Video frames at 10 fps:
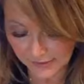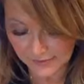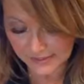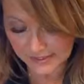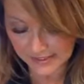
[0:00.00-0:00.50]
get
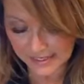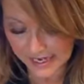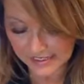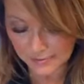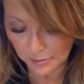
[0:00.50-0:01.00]
those
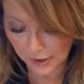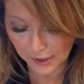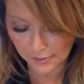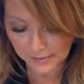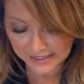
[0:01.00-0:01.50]
nice
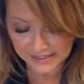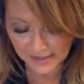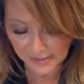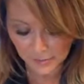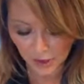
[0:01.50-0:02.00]
brown
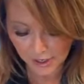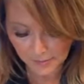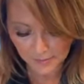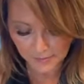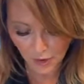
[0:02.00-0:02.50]
bits on the
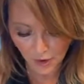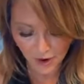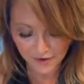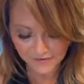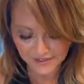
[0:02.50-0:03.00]
bottom
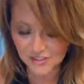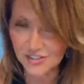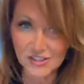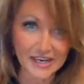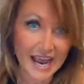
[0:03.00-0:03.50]
off. It's
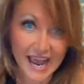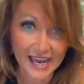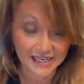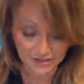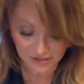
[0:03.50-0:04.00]
just going to
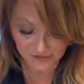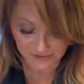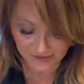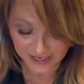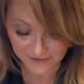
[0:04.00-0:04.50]
add extra
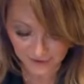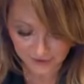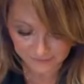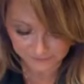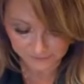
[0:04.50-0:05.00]

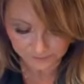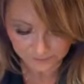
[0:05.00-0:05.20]
flavor.